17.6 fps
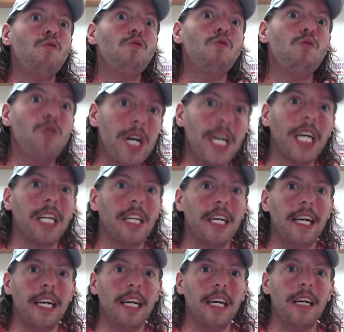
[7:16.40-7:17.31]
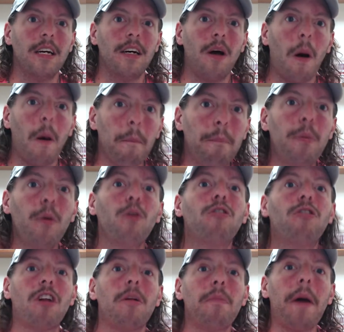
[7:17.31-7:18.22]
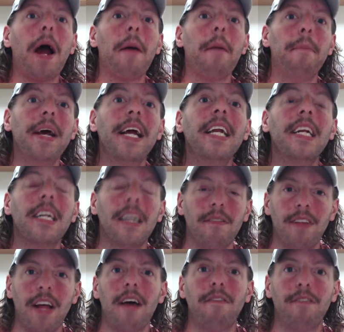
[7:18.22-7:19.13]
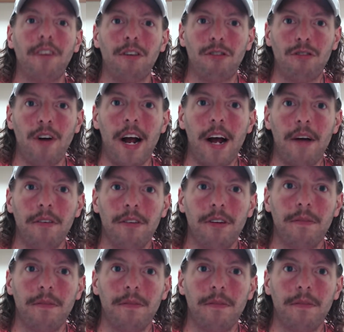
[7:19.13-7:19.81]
really boosted my opinion of that first round.